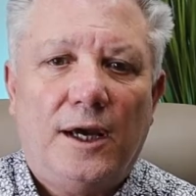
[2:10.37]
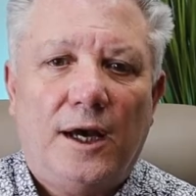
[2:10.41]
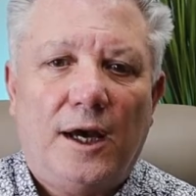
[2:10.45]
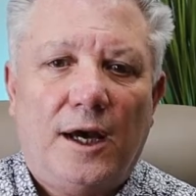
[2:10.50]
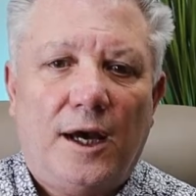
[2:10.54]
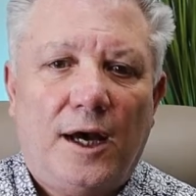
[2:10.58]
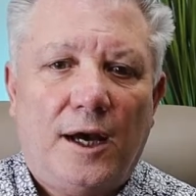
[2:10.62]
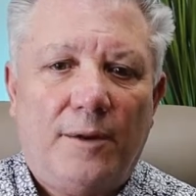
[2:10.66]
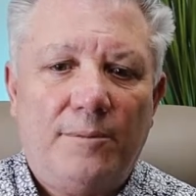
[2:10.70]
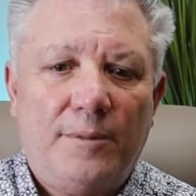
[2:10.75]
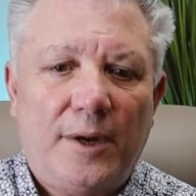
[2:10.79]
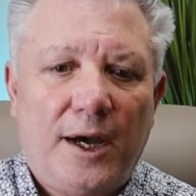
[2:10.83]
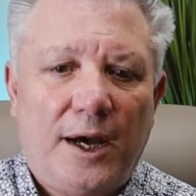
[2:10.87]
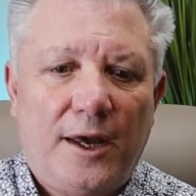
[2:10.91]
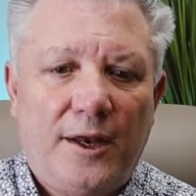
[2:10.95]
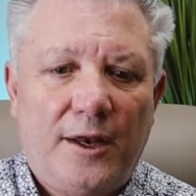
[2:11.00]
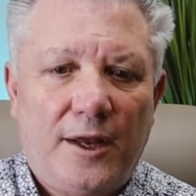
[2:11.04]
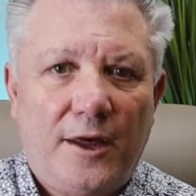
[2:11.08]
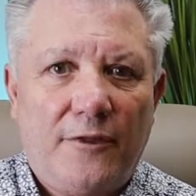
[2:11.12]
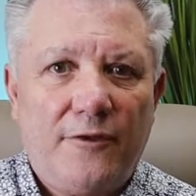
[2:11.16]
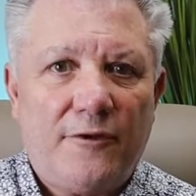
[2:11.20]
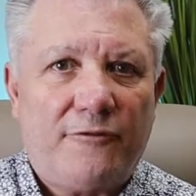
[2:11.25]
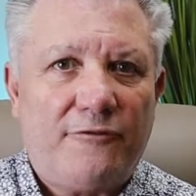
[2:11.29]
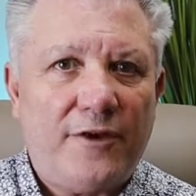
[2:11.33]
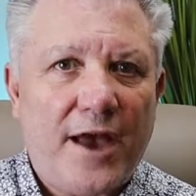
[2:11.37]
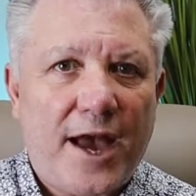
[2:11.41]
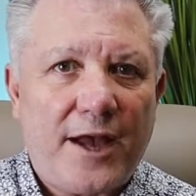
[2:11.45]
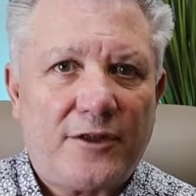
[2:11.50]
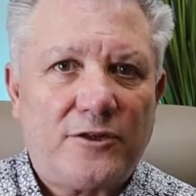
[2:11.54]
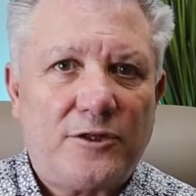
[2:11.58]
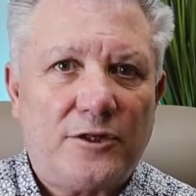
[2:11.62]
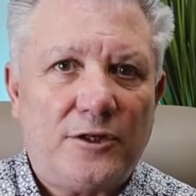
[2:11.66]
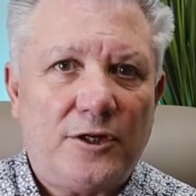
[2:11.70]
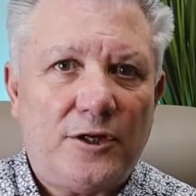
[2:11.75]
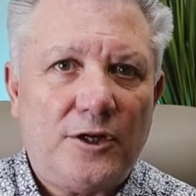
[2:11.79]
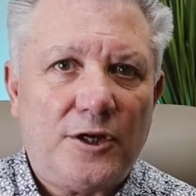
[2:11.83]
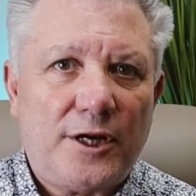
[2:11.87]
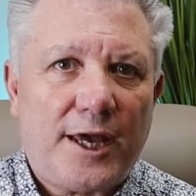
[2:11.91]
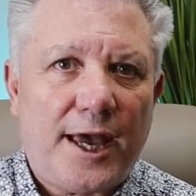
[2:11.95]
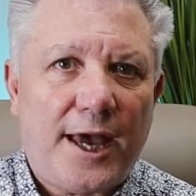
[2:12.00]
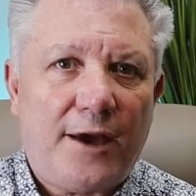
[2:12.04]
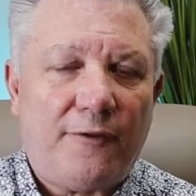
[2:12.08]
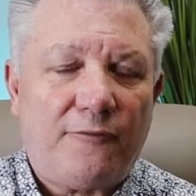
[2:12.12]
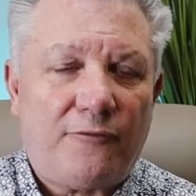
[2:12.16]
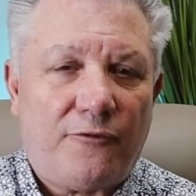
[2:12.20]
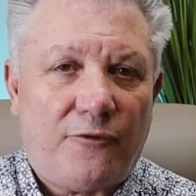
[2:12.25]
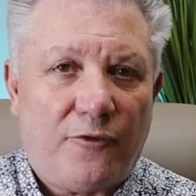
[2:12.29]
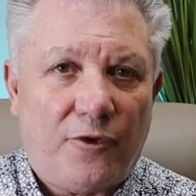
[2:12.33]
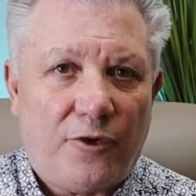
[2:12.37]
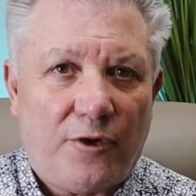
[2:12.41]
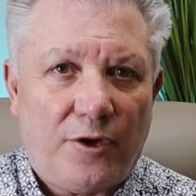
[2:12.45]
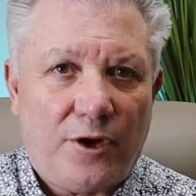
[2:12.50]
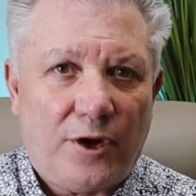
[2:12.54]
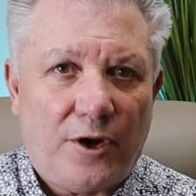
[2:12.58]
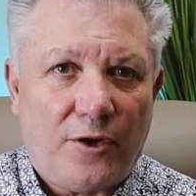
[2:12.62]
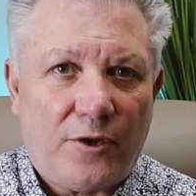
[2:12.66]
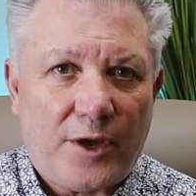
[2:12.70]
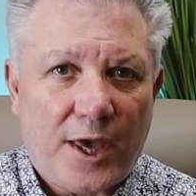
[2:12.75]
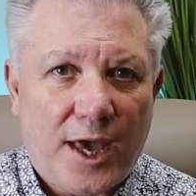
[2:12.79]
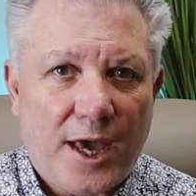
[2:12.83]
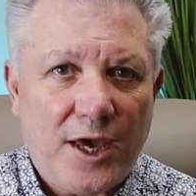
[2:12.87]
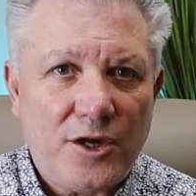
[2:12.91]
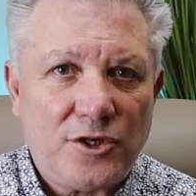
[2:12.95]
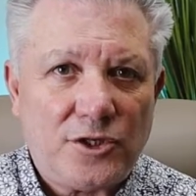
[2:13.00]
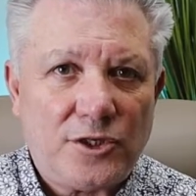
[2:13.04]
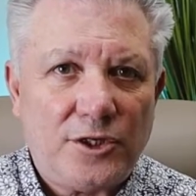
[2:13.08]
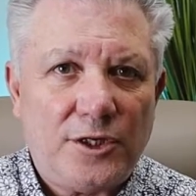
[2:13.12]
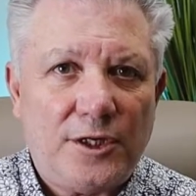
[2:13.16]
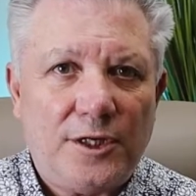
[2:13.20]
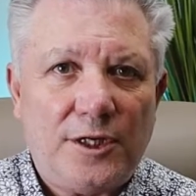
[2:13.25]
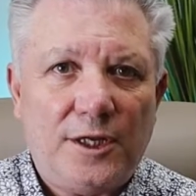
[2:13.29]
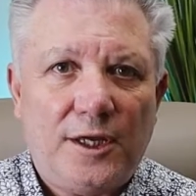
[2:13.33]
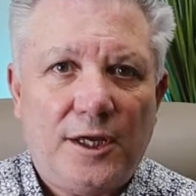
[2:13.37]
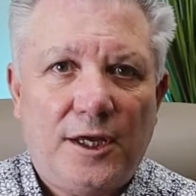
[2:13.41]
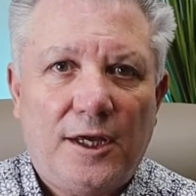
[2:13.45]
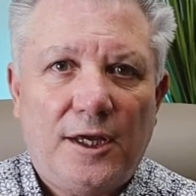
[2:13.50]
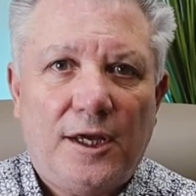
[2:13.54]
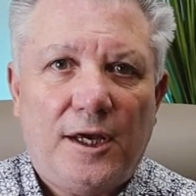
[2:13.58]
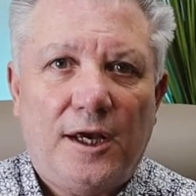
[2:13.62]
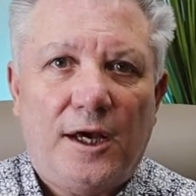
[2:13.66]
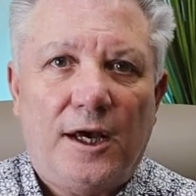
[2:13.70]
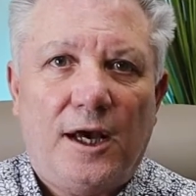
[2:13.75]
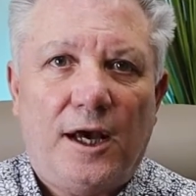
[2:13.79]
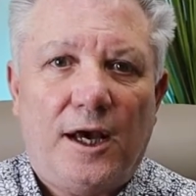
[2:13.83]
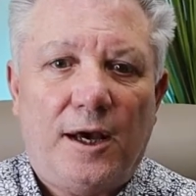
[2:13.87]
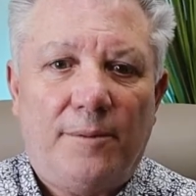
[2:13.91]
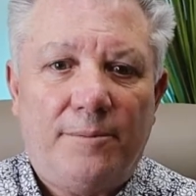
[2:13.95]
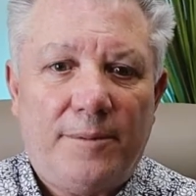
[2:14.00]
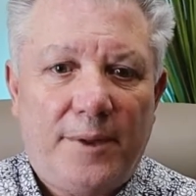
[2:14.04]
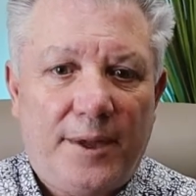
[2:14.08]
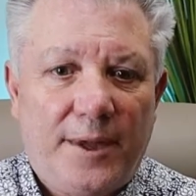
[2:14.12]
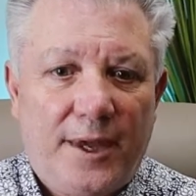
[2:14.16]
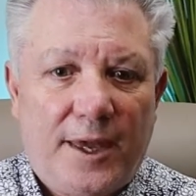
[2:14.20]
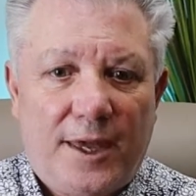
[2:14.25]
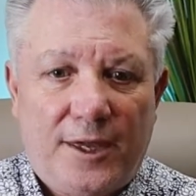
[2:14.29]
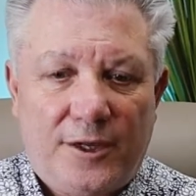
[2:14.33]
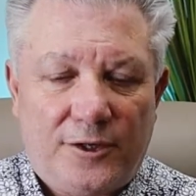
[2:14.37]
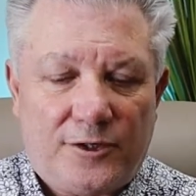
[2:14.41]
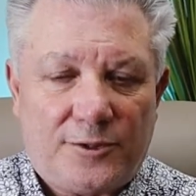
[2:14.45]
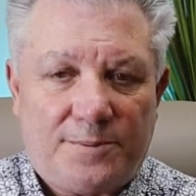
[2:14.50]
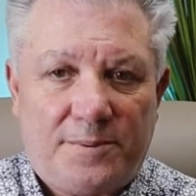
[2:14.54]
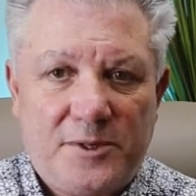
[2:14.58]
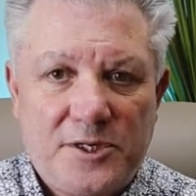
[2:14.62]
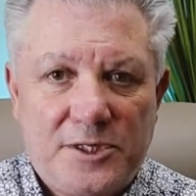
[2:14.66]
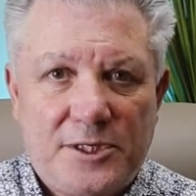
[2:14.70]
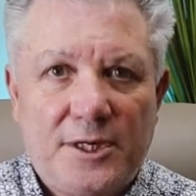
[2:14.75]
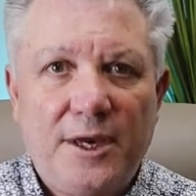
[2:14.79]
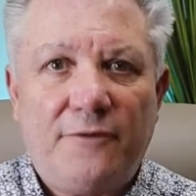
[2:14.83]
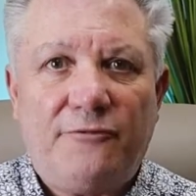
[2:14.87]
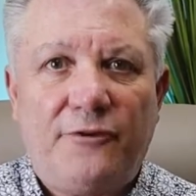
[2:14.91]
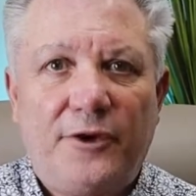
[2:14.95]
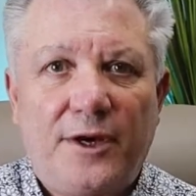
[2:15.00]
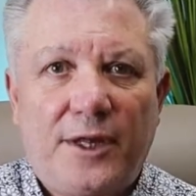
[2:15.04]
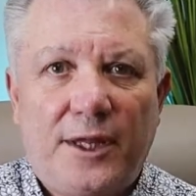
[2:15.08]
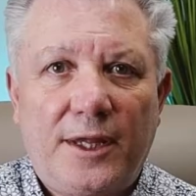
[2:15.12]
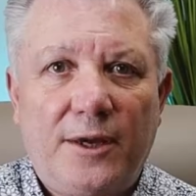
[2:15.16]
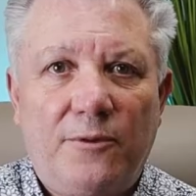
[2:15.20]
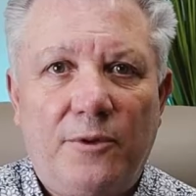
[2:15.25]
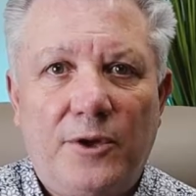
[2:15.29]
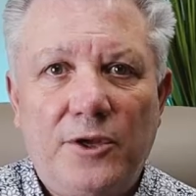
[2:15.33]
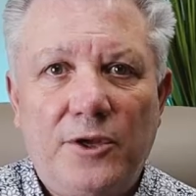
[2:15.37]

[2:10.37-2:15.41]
Another factor to look at for location, specifically